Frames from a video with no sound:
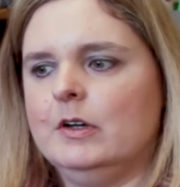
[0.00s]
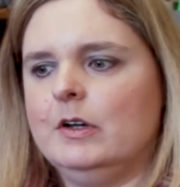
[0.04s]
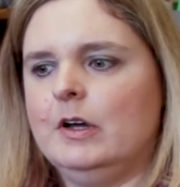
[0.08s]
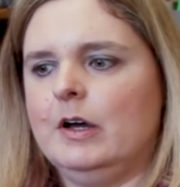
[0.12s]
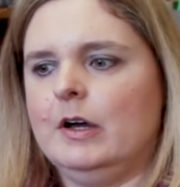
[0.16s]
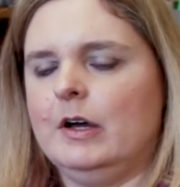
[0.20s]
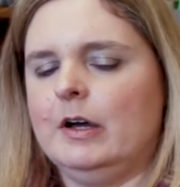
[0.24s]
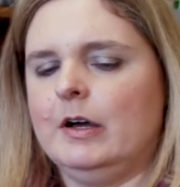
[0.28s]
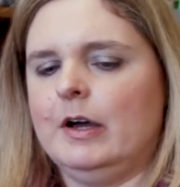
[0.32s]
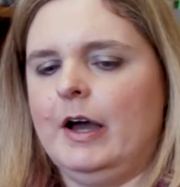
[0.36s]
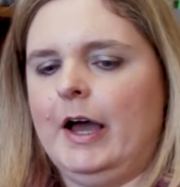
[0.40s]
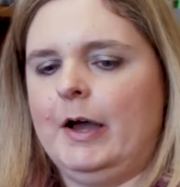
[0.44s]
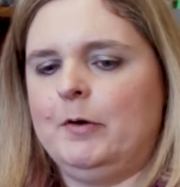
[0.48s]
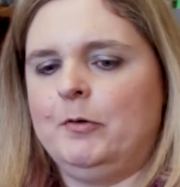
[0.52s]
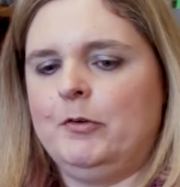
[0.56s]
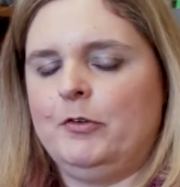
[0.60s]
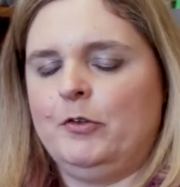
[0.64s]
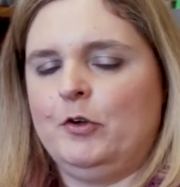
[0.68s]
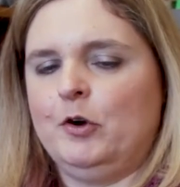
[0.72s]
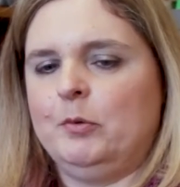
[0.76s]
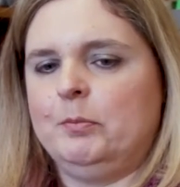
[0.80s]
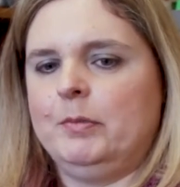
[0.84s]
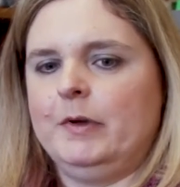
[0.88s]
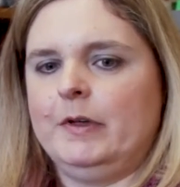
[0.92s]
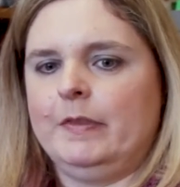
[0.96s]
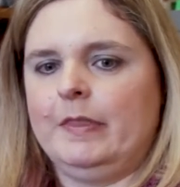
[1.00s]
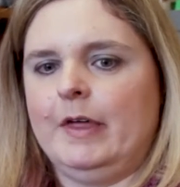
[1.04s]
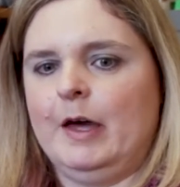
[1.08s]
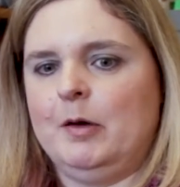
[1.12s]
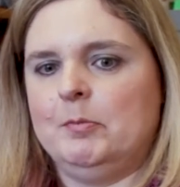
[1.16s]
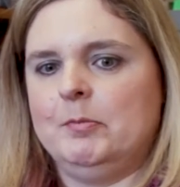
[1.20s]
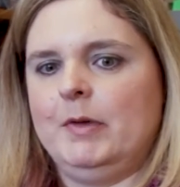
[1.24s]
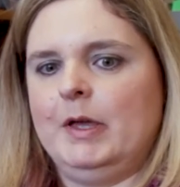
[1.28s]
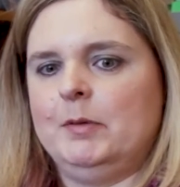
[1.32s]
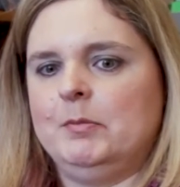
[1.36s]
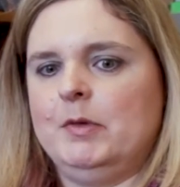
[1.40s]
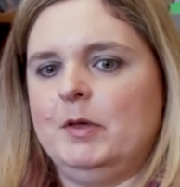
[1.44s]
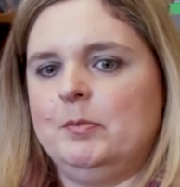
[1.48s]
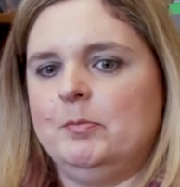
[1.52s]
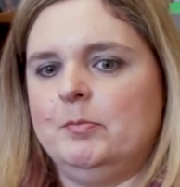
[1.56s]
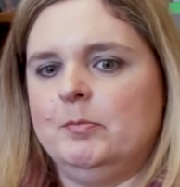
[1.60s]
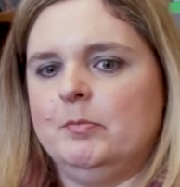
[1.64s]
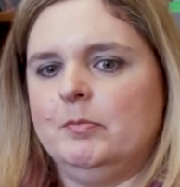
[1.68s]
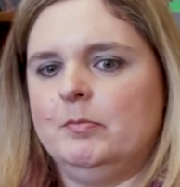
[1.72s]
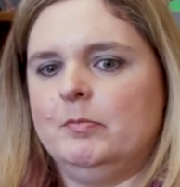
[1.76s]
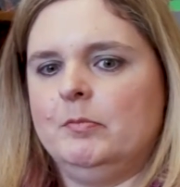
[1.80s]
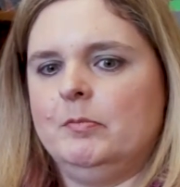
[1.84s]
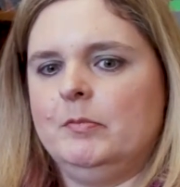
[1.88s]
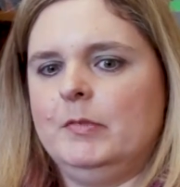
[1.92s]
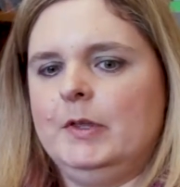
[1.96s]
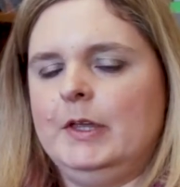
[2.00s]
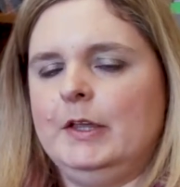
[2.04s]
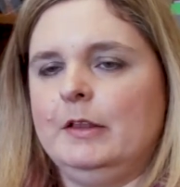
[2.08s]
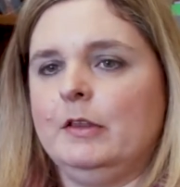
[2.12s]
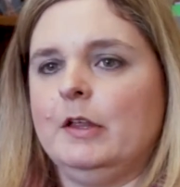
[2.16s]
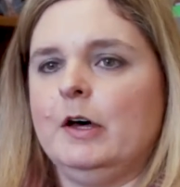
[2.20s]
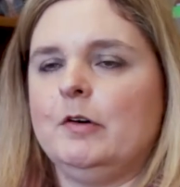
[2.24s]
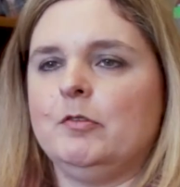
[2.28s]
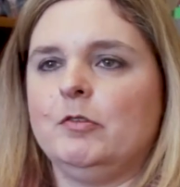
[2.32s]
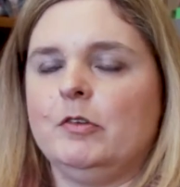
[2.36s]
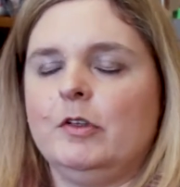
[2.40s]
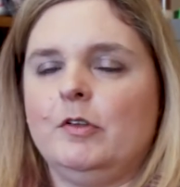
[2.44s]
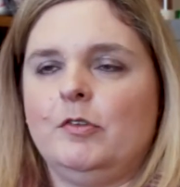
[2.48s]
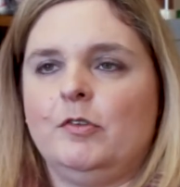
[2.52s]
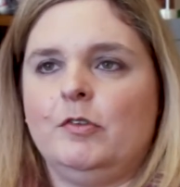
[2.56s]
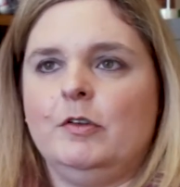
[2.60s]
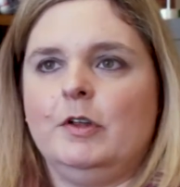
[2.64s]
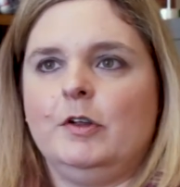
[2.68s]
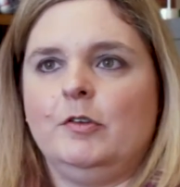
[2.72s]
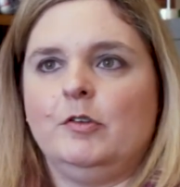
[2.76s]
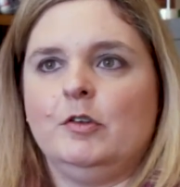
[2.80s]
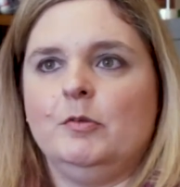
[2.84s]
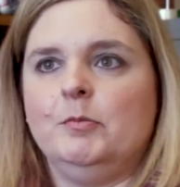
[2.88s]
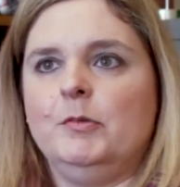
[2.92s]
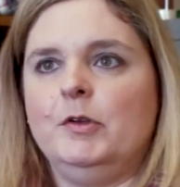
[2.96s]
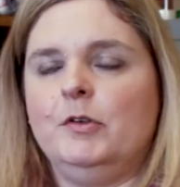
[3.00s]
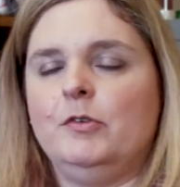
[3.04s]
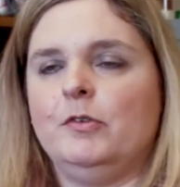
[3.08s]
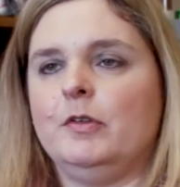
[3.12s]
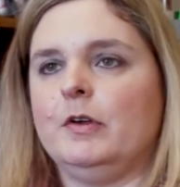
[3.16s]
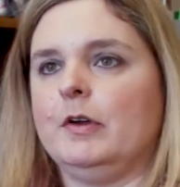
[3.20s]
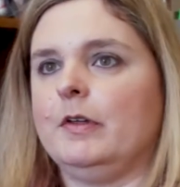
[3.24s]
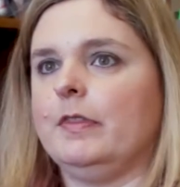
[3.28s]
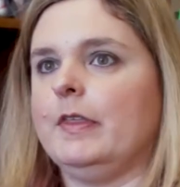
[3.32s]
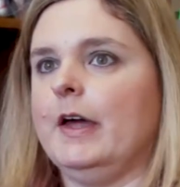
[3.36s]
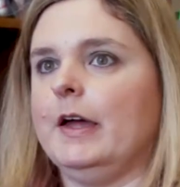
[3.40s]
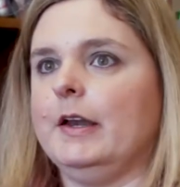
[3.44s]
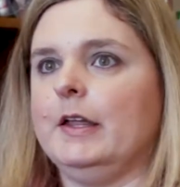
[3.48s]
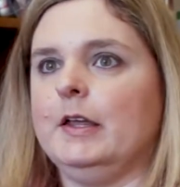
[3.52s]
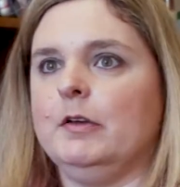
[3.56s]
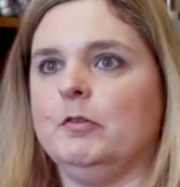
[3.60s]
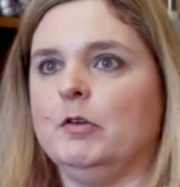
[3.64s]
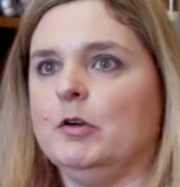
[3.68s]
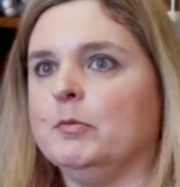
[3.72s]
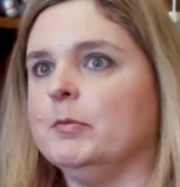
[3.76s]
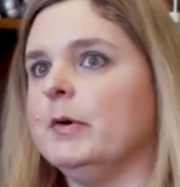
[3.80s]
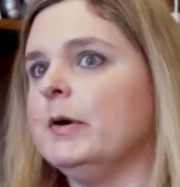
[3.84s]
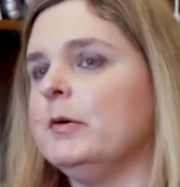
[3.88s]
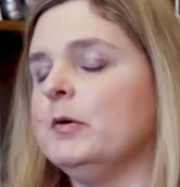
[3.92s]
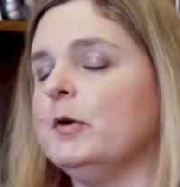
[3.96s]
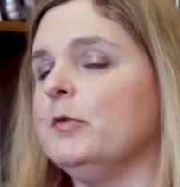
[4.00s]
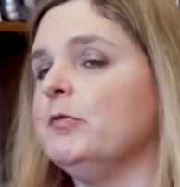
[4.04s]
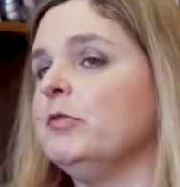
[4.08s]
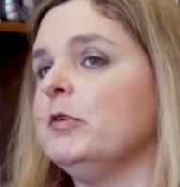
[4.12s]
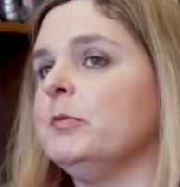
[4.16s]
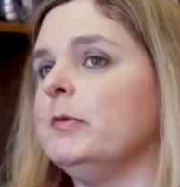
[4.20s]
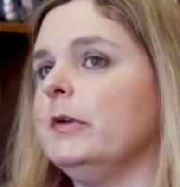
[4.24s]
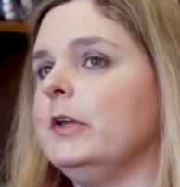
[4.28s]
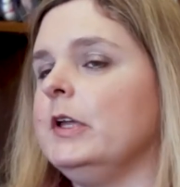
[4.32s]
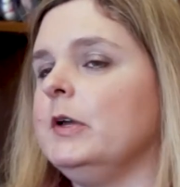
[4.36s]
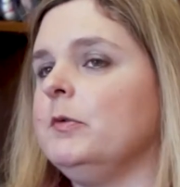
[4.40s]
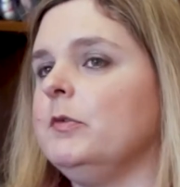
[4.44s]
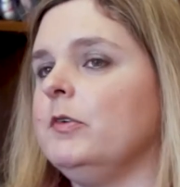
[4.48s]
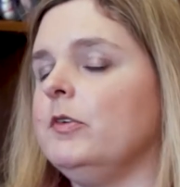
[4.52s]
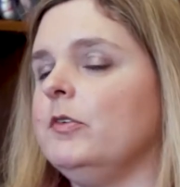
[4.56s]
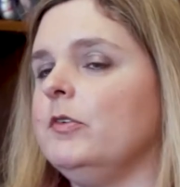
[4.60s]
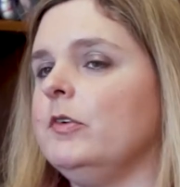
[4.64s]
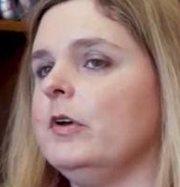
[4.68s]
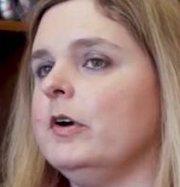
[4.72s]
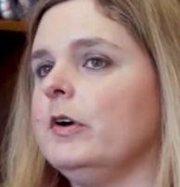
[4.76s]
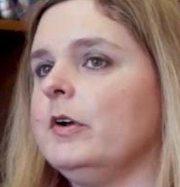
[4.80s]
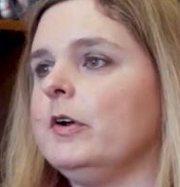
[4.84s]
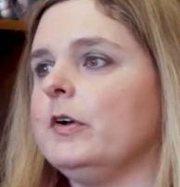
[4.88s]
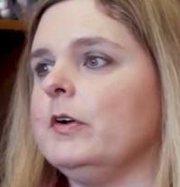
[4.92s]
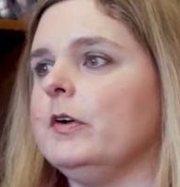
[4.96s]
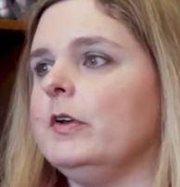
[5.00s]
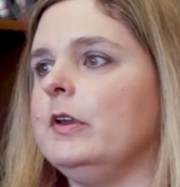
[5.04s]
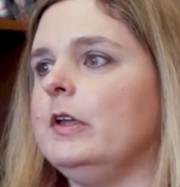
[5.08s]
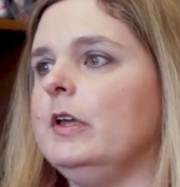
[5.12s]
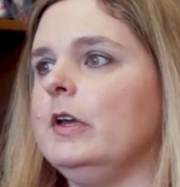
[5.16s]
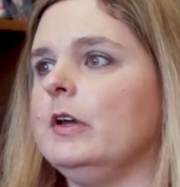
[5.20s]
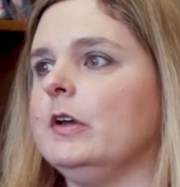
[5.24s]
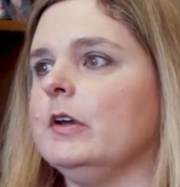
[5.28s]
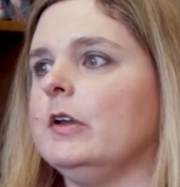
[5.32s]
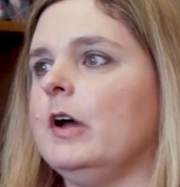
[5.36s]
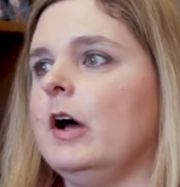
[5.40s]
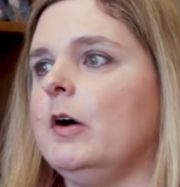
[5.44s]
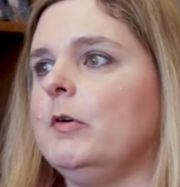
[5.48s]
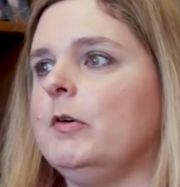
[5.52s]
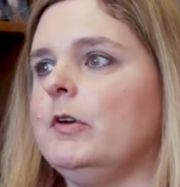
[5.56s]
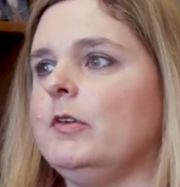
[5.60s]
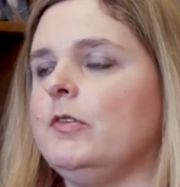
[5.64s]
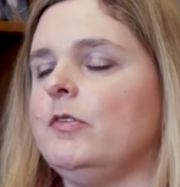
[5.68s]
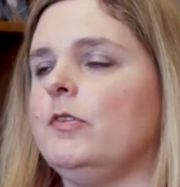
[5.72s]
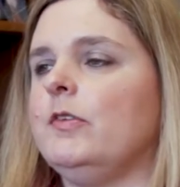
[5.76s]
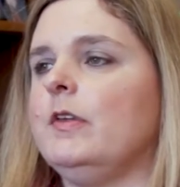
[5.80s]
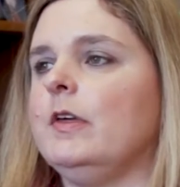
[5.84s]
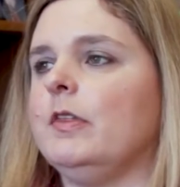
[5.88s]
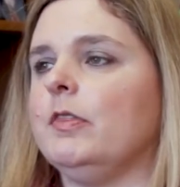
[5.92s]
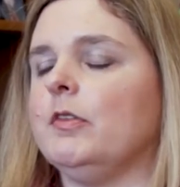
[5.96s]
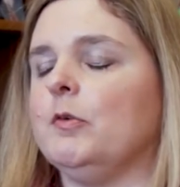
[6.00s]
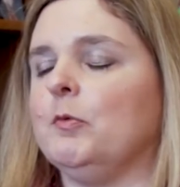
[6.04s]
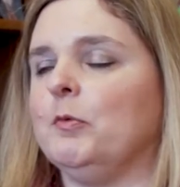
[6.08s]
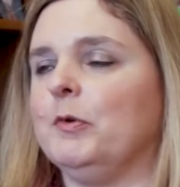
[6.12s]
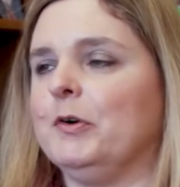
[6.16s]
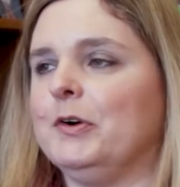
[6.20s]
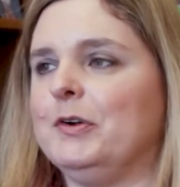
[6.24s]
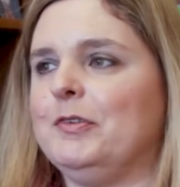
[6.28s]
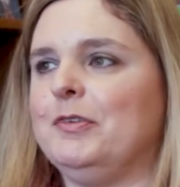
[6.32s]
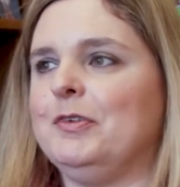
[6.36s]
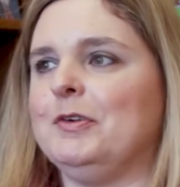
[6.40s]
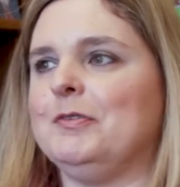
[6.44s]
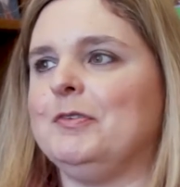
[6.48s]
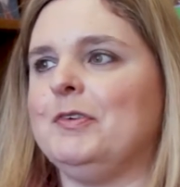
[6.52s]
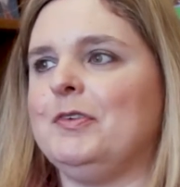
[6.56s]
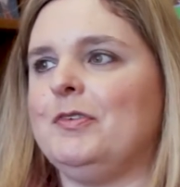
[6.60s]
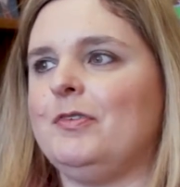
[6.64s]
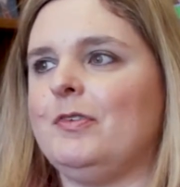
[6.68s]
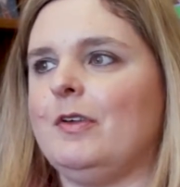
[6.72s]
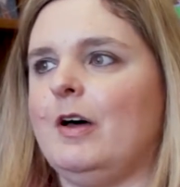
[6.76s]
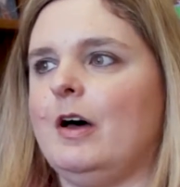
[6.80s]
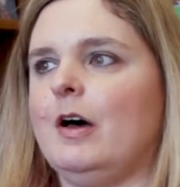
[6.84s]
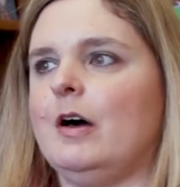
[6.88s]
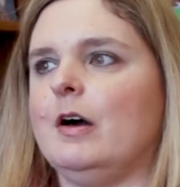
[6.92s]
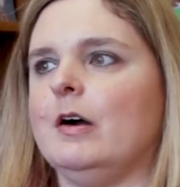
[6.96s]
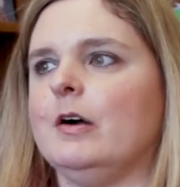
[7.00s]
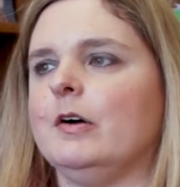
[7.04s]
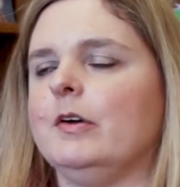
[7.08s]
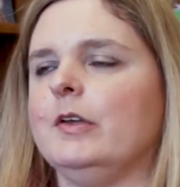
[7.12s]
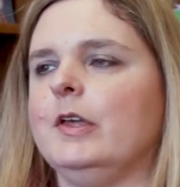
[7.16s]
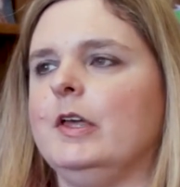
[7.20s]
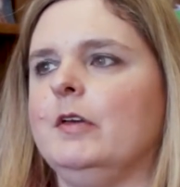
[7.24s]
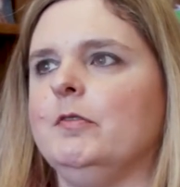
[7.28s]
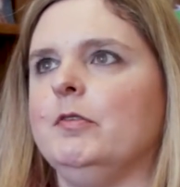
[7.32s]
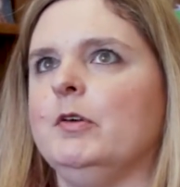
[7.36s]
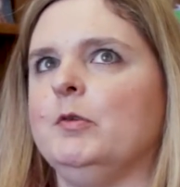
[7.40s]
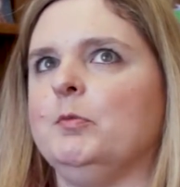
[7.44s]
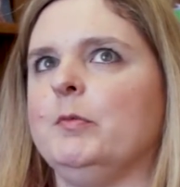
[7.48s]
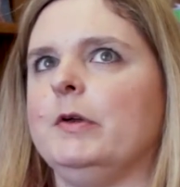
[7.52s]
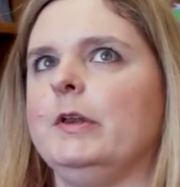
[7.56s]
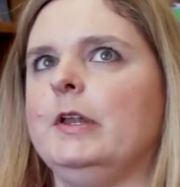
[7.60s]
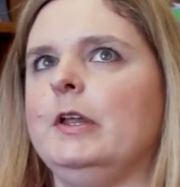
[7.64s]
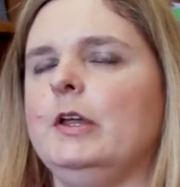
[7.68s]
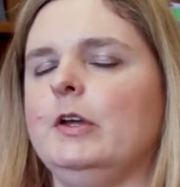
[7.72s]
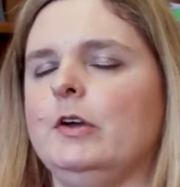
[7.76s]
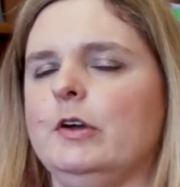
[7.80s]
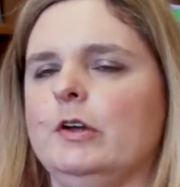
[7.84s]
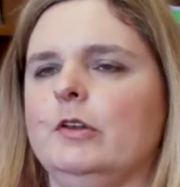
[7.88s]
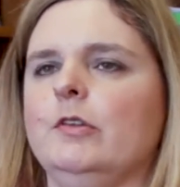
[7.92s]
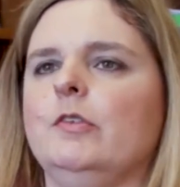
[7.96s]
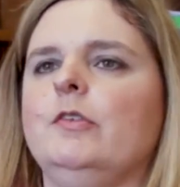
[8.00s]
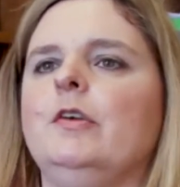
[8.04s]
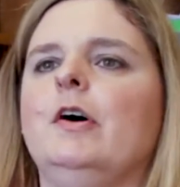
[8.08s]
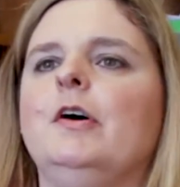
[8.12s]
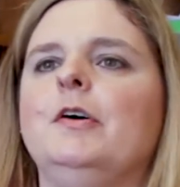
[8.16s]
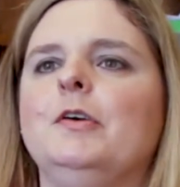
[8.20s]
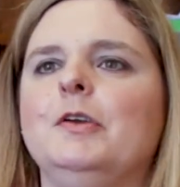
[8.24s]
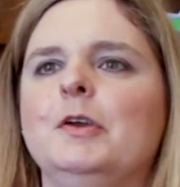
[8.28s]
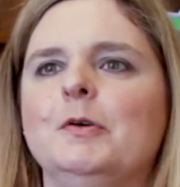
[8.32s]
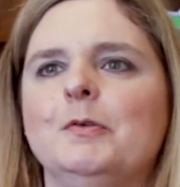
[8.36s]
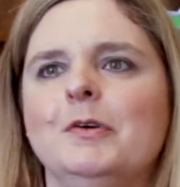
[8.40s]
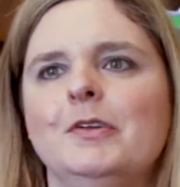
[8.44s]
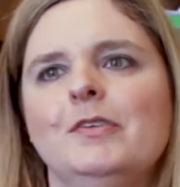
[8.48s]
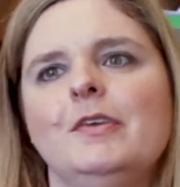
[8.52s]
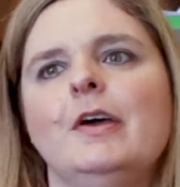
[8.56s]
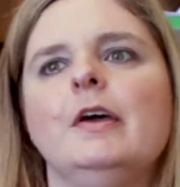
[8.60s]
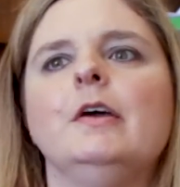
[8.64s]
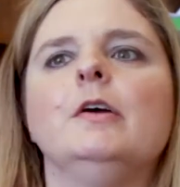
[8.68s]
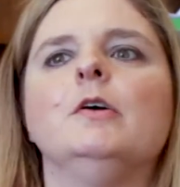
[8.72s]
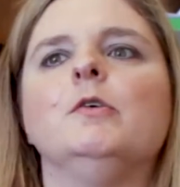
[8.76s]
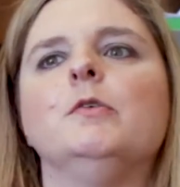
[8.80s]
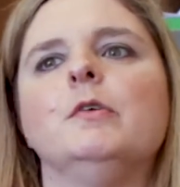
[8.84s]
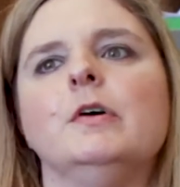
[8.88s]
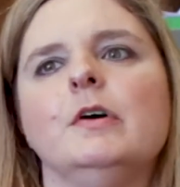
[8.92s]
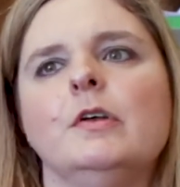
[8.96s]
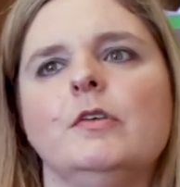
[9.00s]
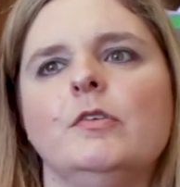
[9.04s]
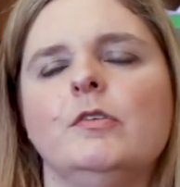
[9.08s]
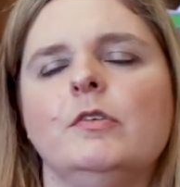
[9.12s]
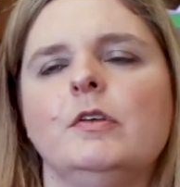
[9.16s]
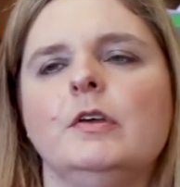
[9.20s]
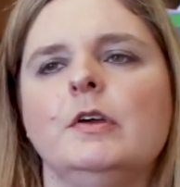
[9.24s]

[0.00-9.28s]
I was hoping that maybe he loved listening to music that he remembered from when he was younger, and he could always sing the words of a song, even when he couldn't tell you what day it was.